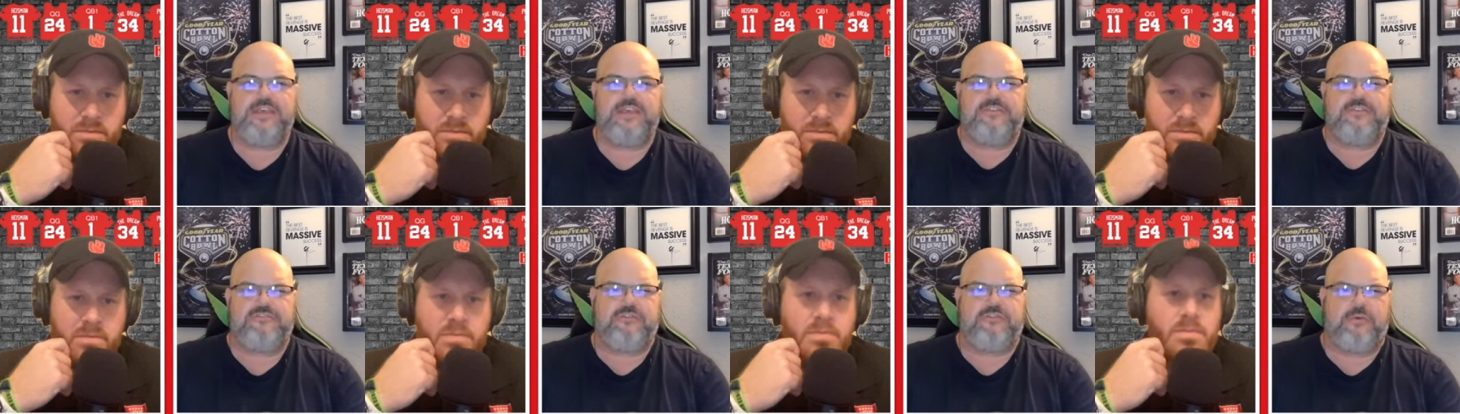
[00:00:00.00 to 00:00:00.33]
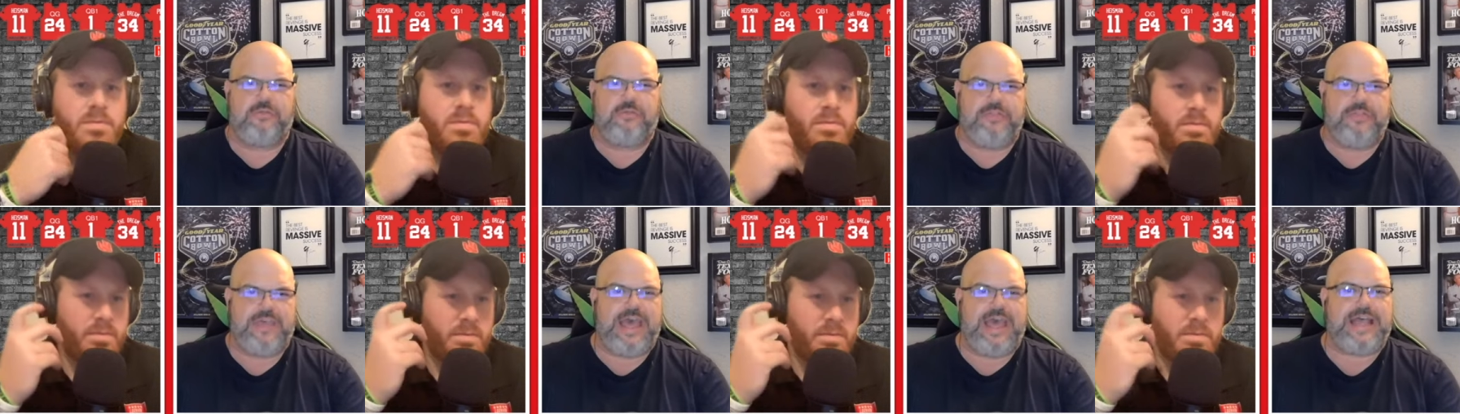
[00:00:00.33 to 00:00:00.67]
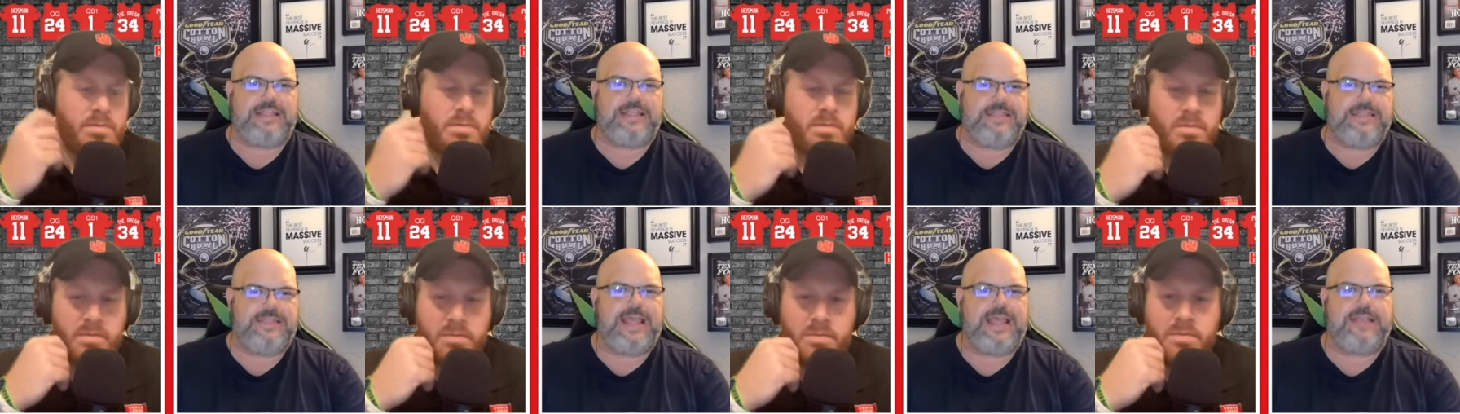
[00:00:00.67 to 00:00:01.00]
Speaker 1: So
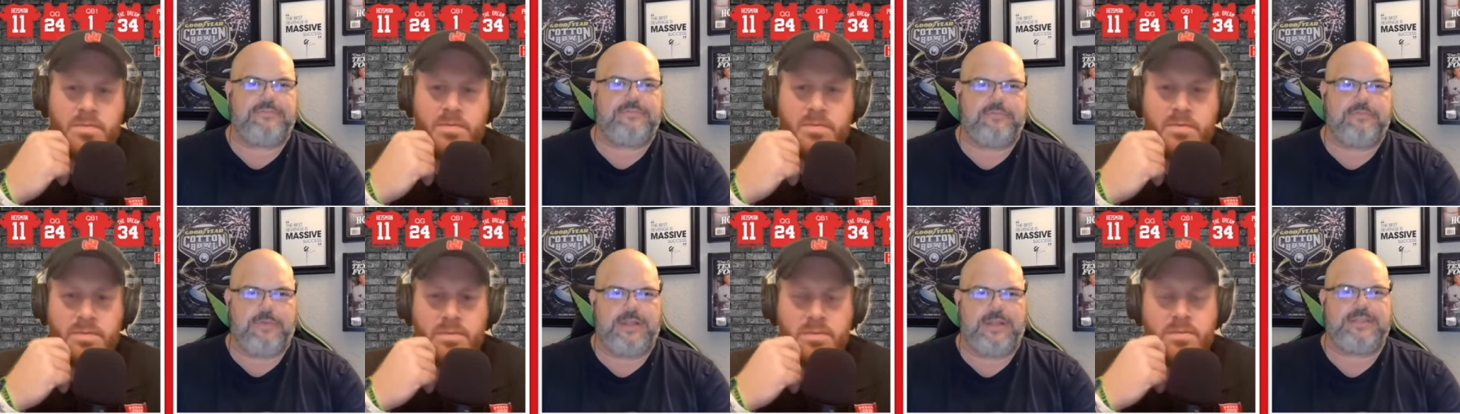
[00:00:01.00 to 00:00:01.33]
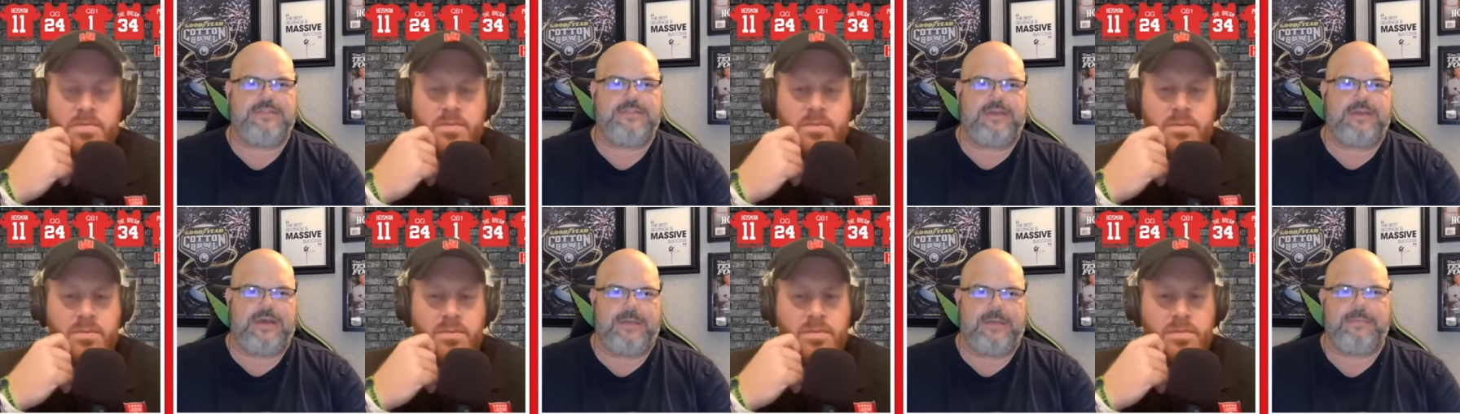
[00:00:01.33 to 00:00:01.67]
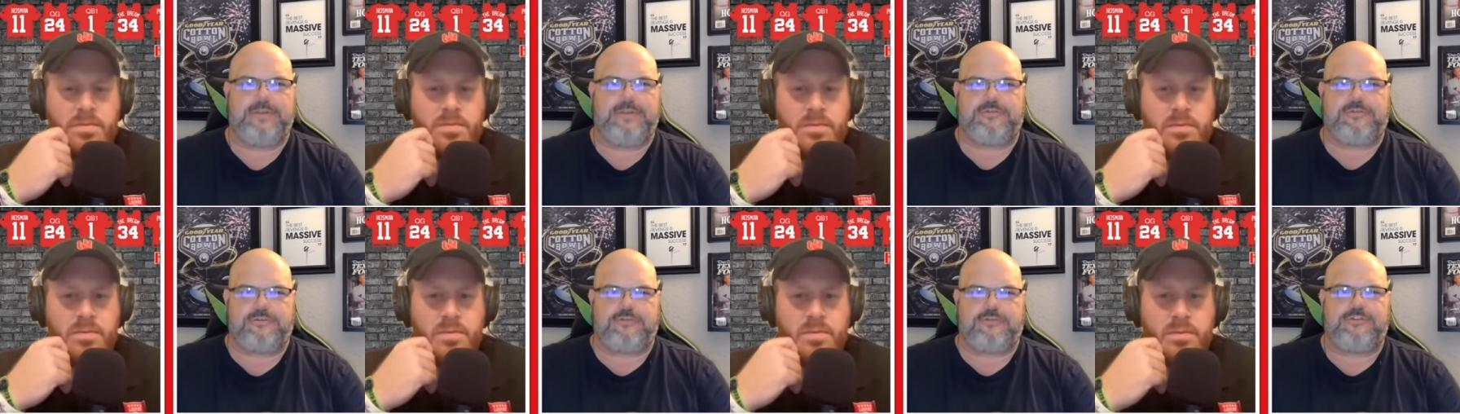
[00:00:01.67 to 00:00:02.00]
that's what I'm
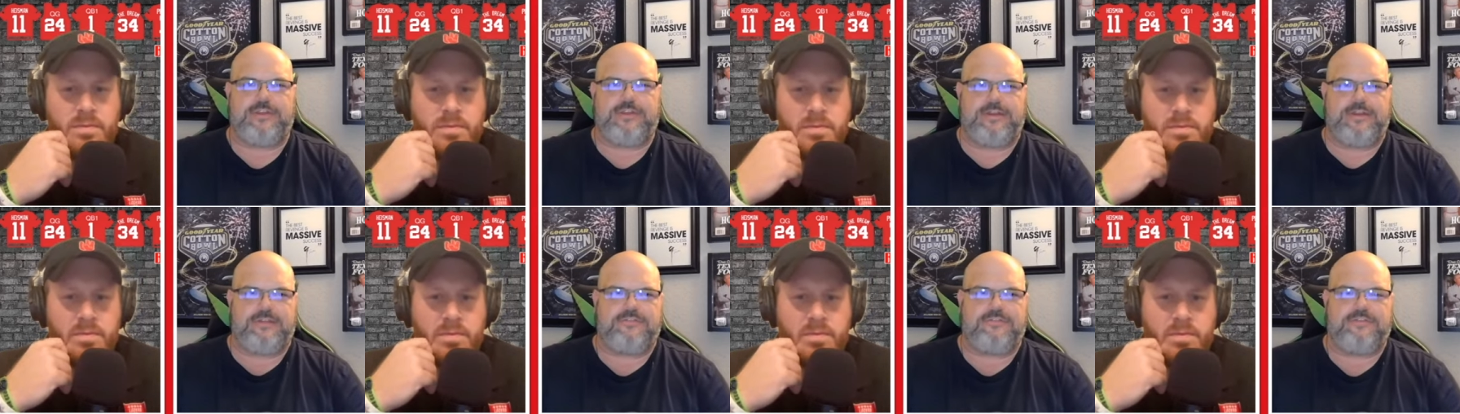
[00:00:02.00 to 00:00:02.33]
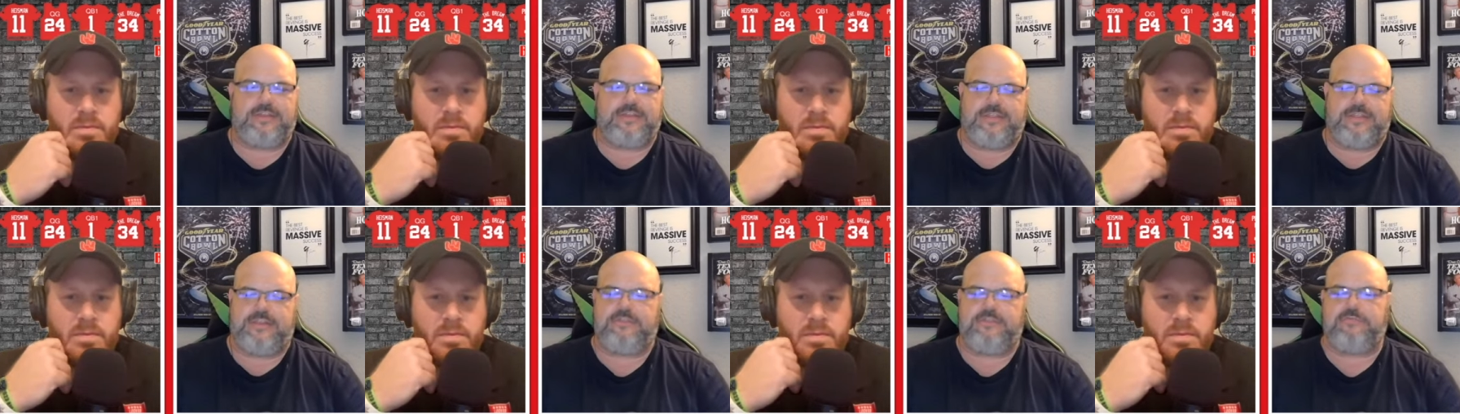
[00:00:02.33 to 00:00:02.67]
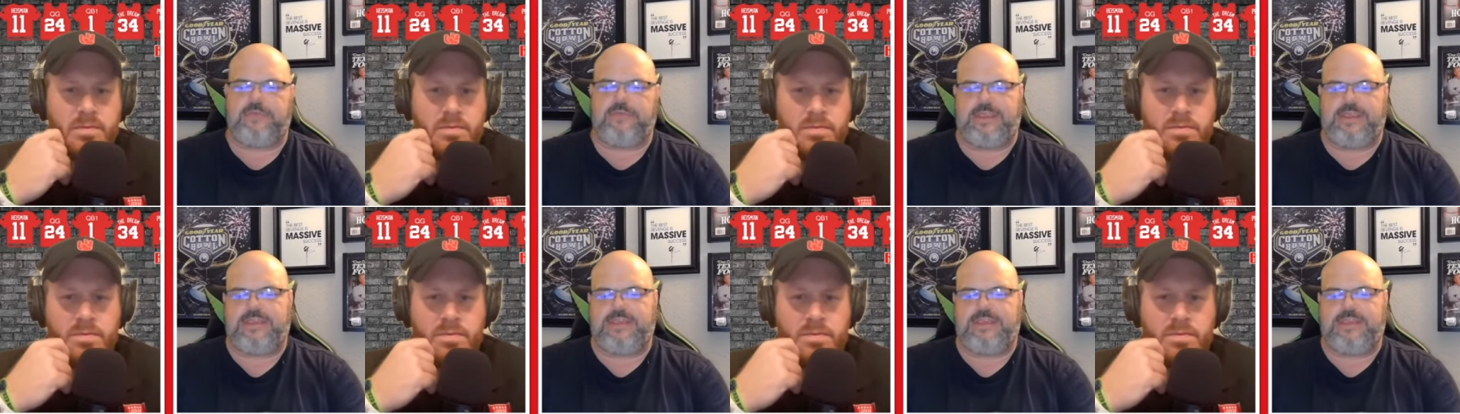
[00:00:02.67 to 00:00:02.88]
interested to see this week,